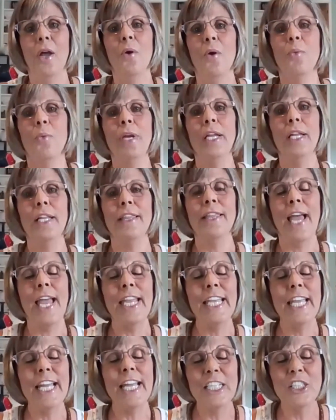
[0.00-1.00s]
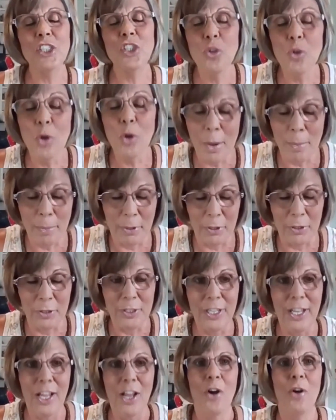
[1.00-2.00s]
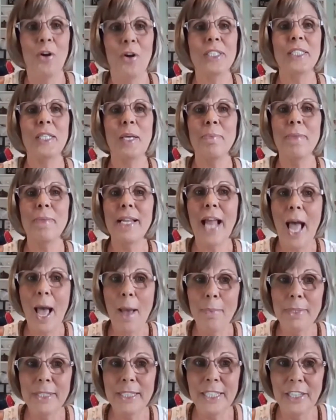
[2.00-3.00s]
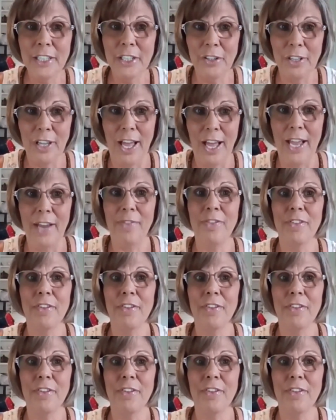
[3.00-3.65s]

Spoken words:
when they get in trouble or something happens in their life,